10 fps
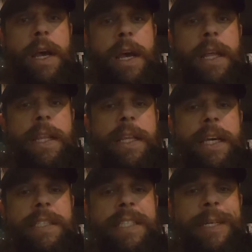And then
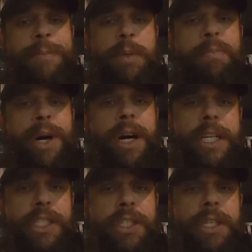they seem to
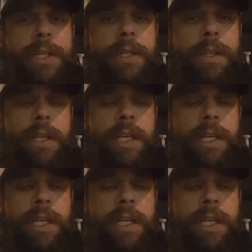punish the